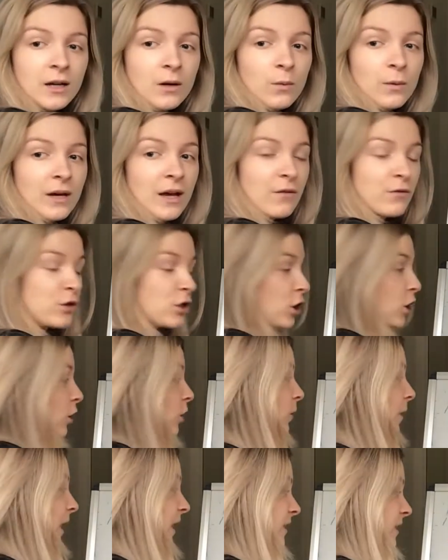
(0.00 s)
We have two
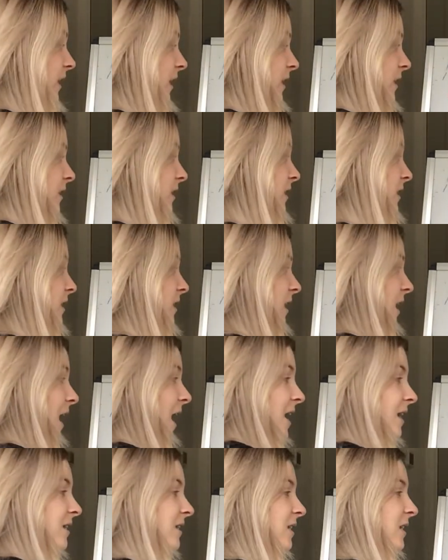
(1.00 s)
addends that
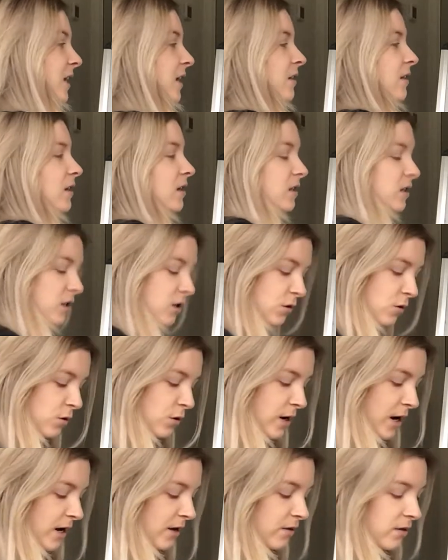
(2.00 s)
add together to
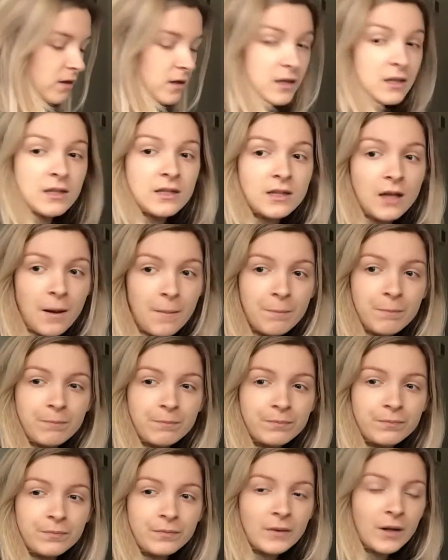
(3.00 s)
create the sum,
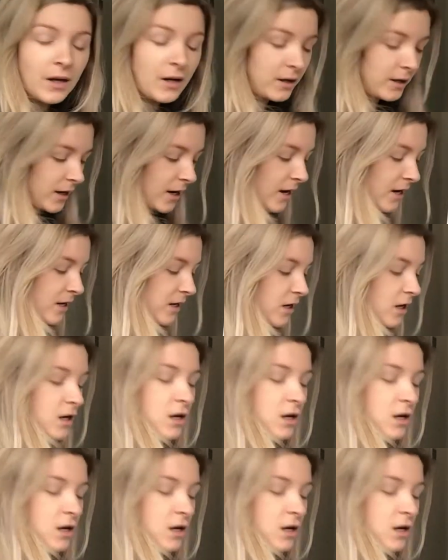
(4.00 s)
okay?